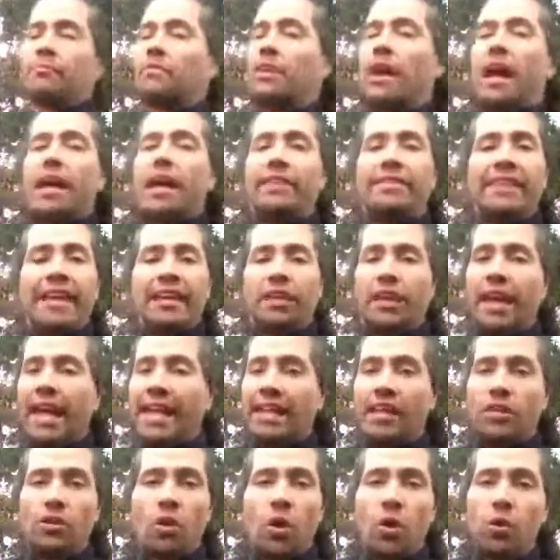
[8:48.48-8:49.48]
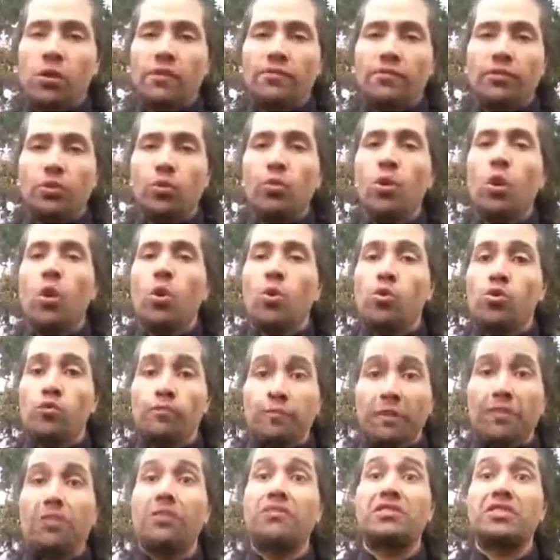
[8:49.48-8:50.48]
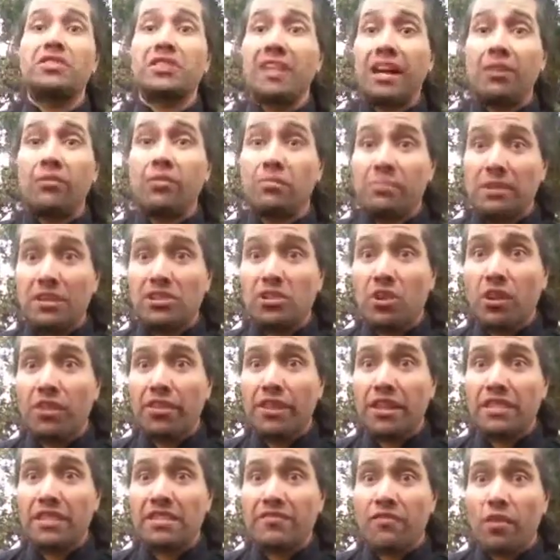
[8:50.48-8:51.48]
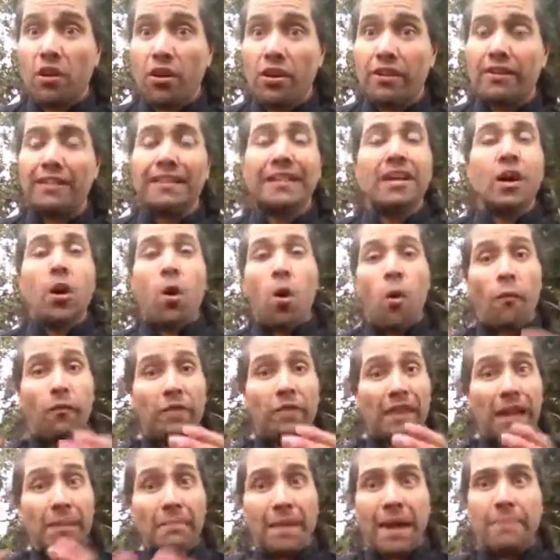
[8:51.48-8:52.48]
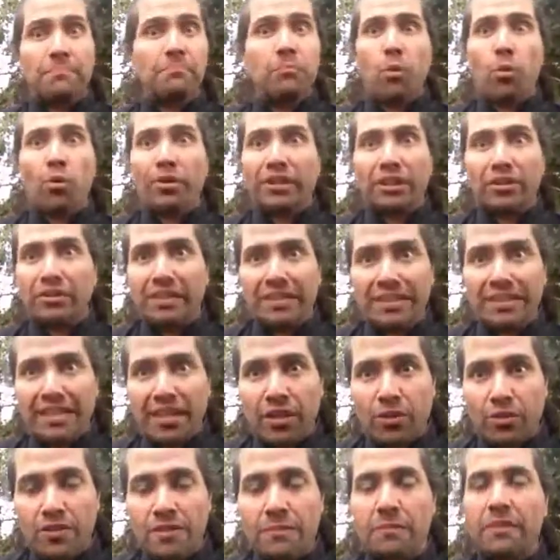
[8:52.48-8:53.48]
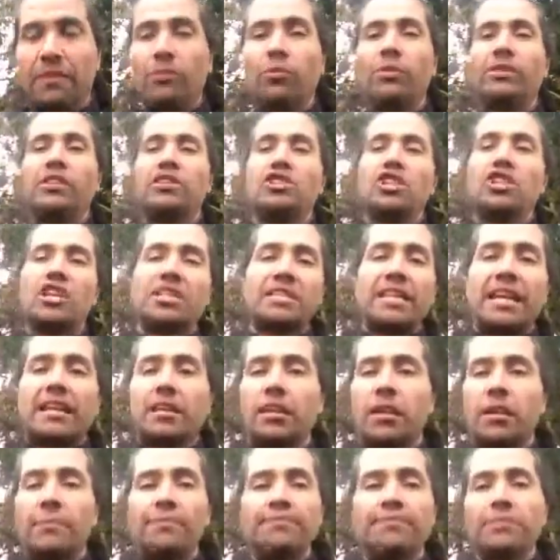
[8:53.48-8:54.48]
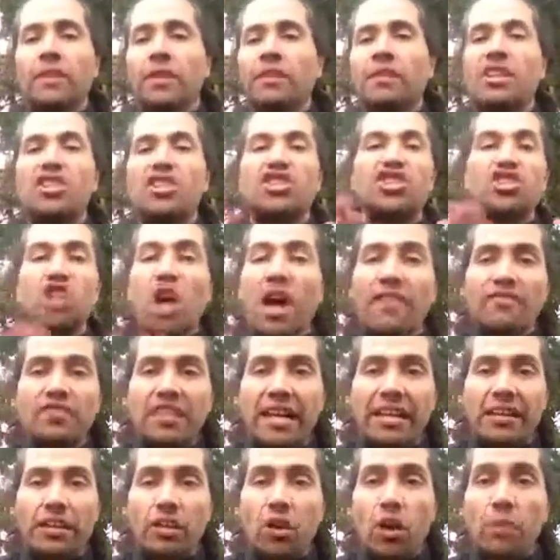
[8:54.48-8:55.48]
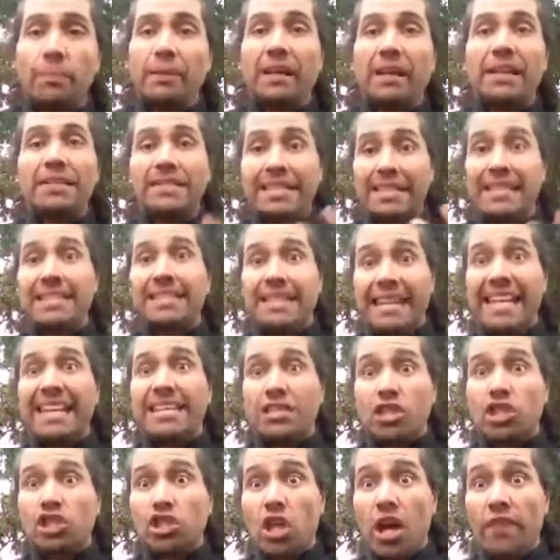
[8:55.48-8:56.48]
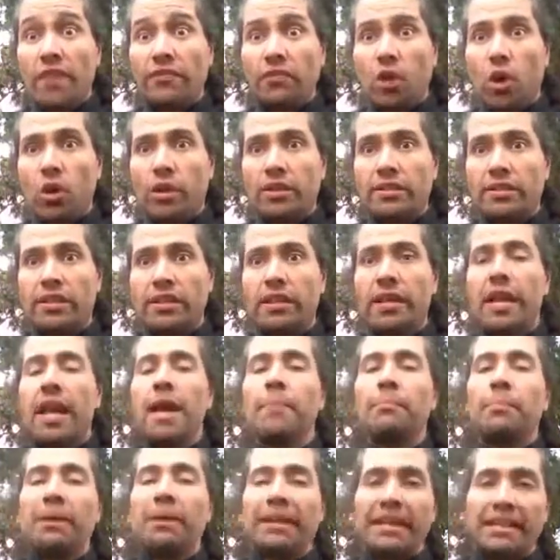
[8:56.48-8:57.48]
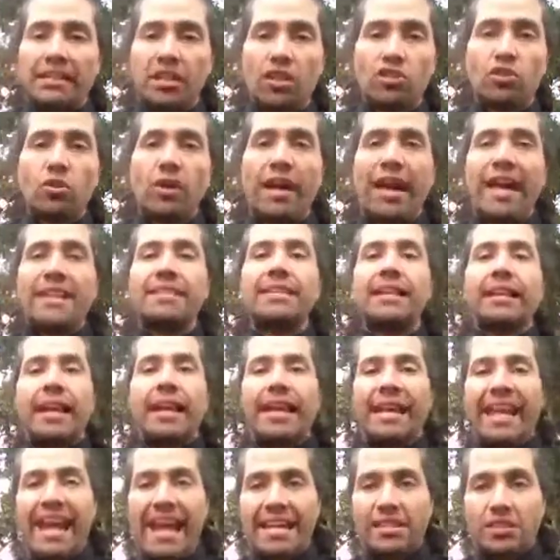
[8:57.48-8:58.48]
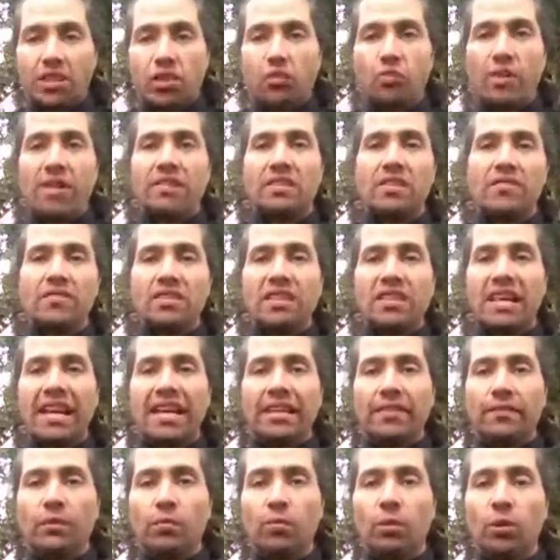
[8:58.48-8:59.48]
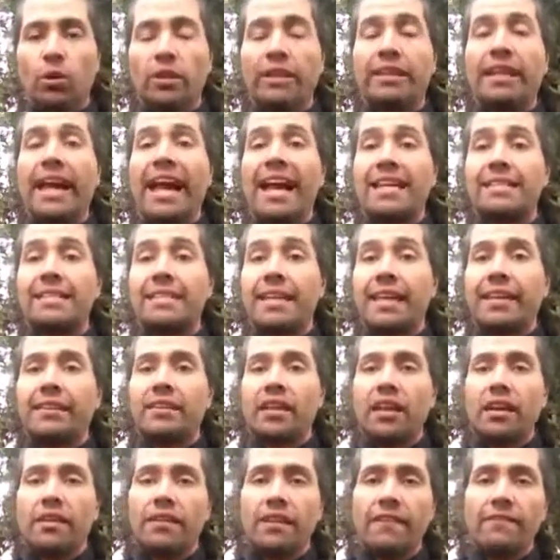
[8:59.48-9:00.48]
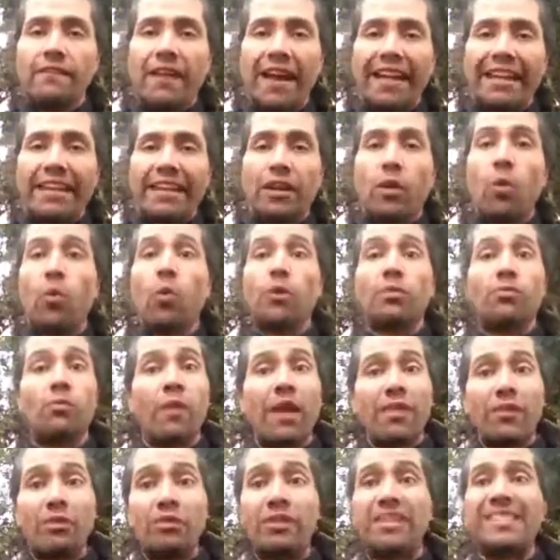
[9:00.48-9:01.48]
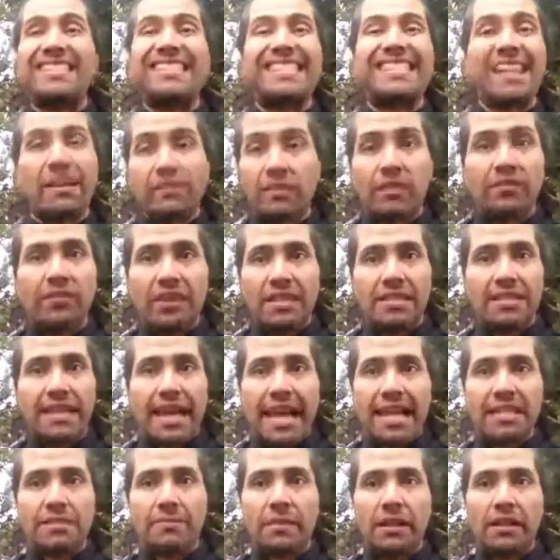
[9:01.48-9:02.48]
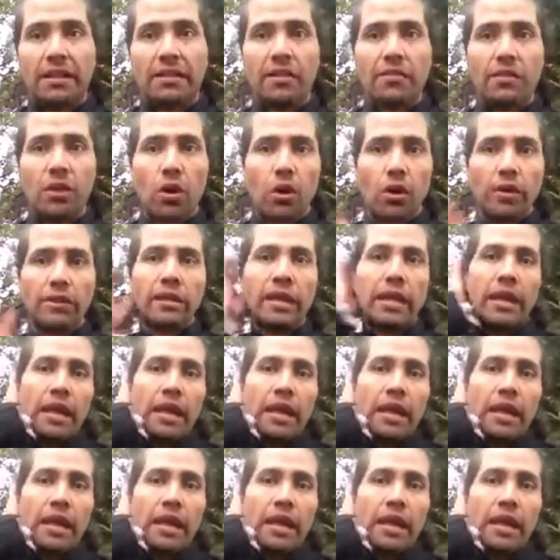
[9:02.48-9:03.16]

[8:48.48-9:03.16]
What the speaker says: I thank any and all of you who've stuck with me thus far. Hopefully, I'm not boring you to tears with just like the soft side of the art, because this is a soft art, but it also has an aggressive side, if you will. It has like the fighting, or rather the self-defense aspect of the art.